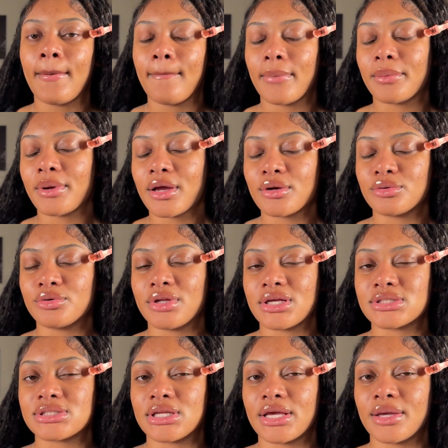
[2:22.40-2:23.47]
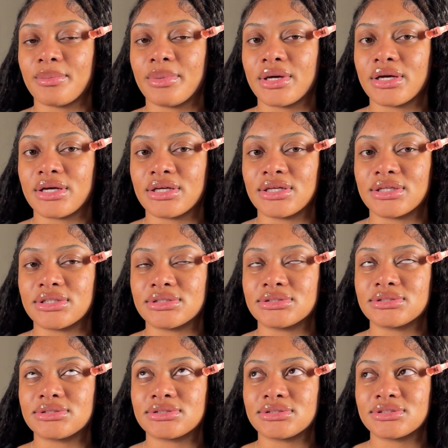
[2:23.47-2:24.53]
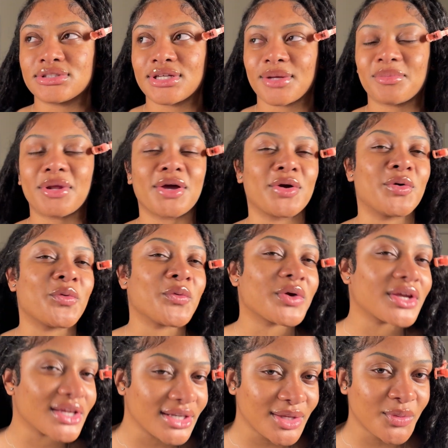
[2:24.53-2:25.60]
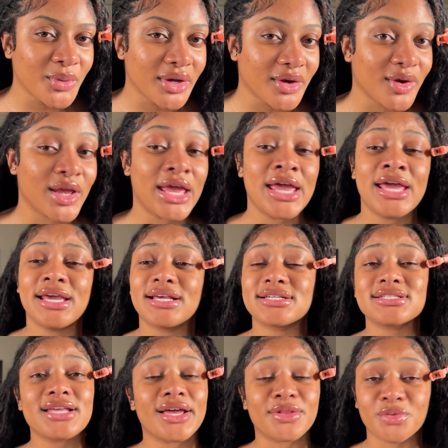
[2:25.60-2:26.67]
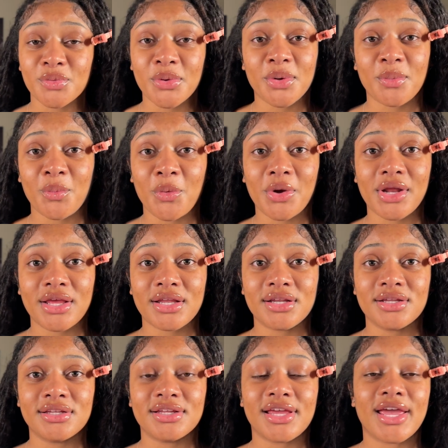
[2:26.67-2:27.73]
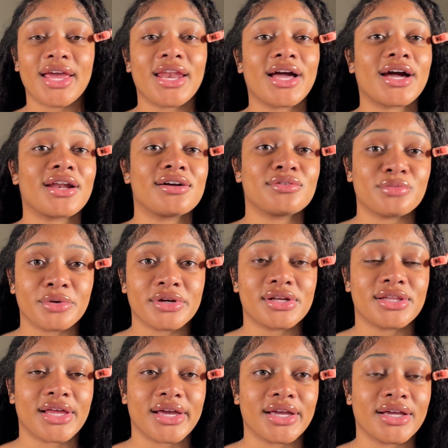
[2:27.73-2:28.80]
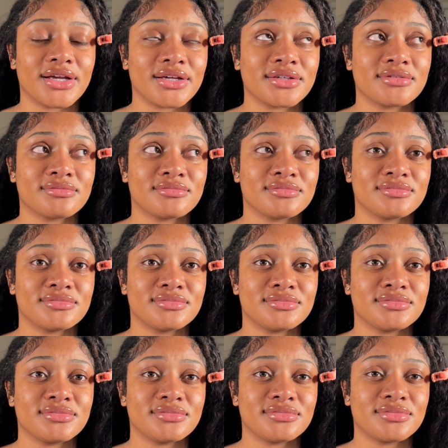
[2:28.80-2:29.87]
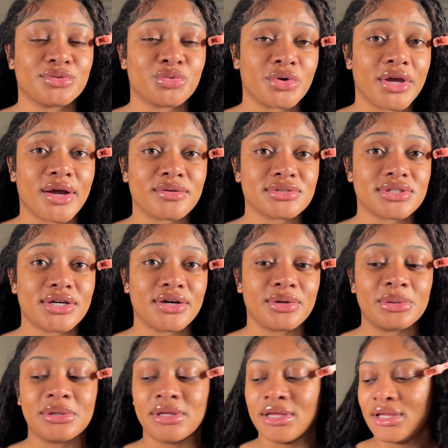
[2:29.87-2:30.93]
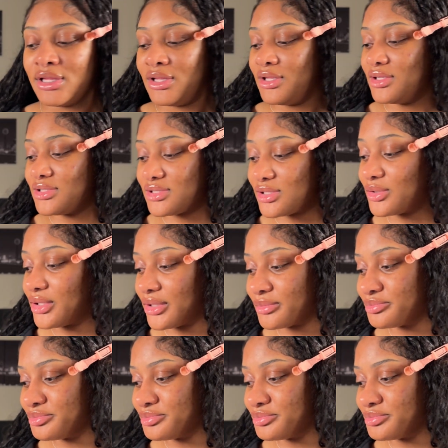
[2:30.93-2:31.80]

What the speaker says: But I'm not gonna do that today because I'm not going anywhere. It's like 3 in the morning and I got off work like 3 hours ago. So yeah,